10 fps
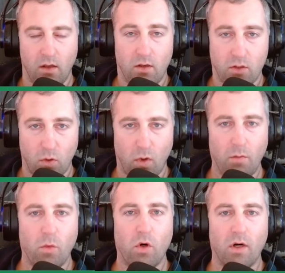So one
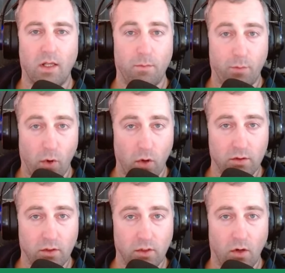more
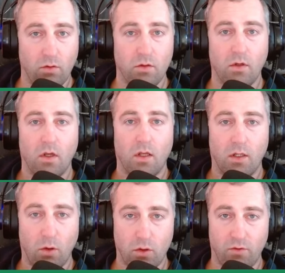important note,
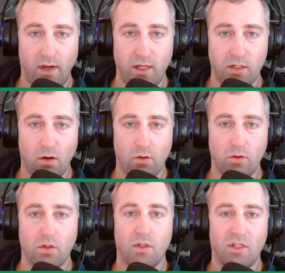those
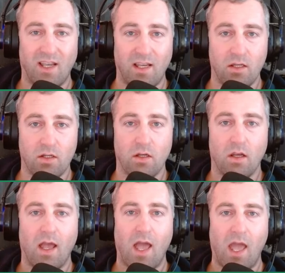ratios change
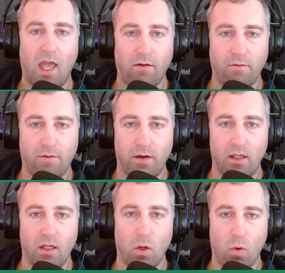
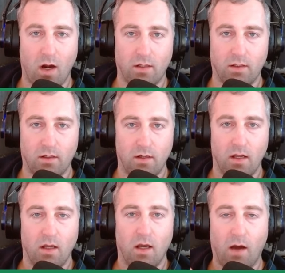every quarter.
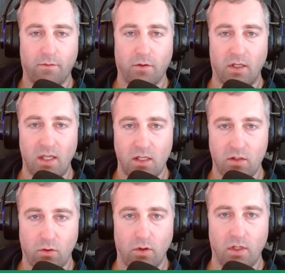After each
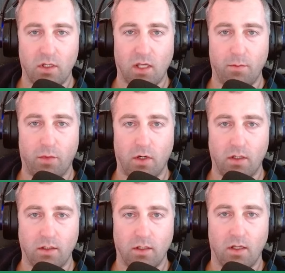earnings
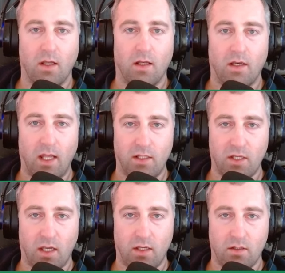report, they
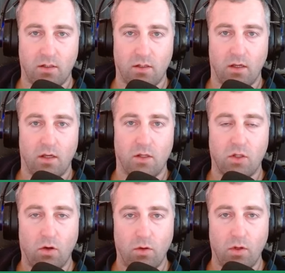change.
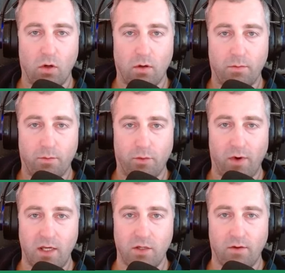So your
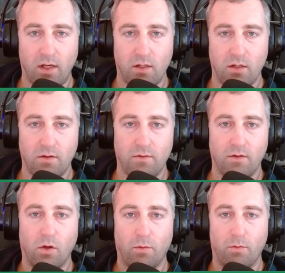price ranges,
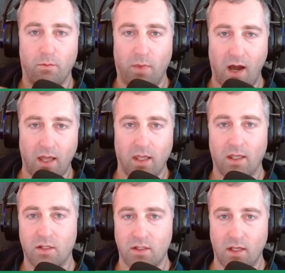your buying
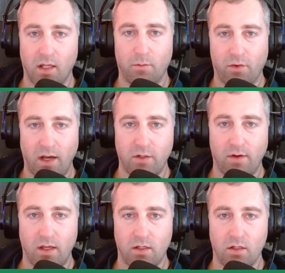and selling price
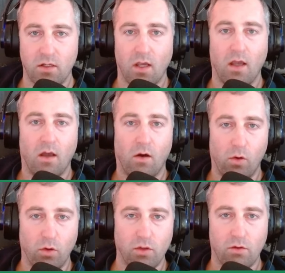ranges
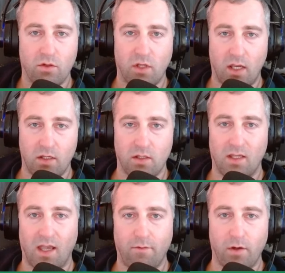also change
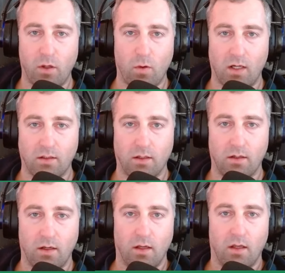every quarter.
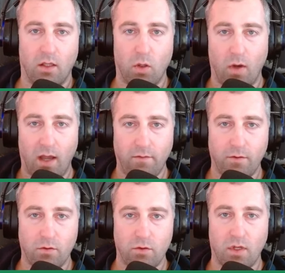You have
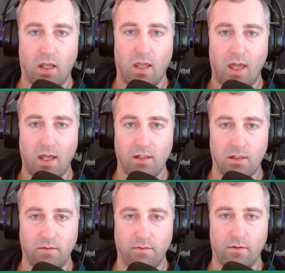to stay
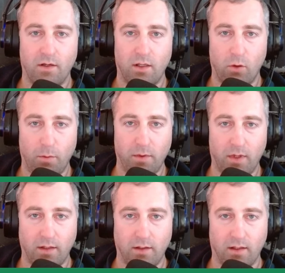actively
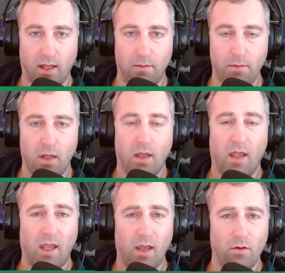updating them,
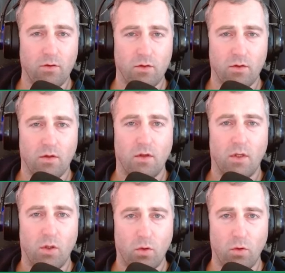else
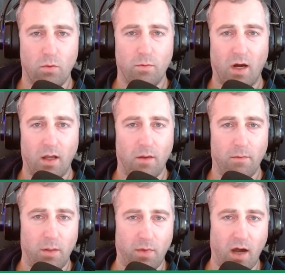you could
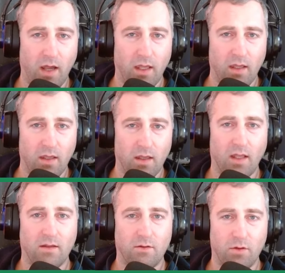be buying
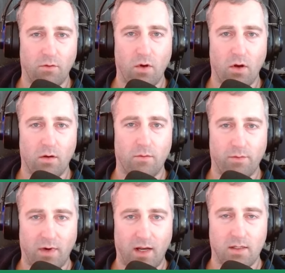at the wrong
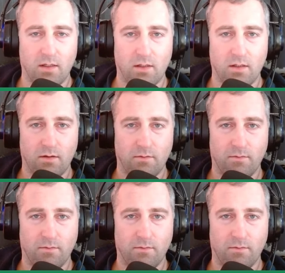prices.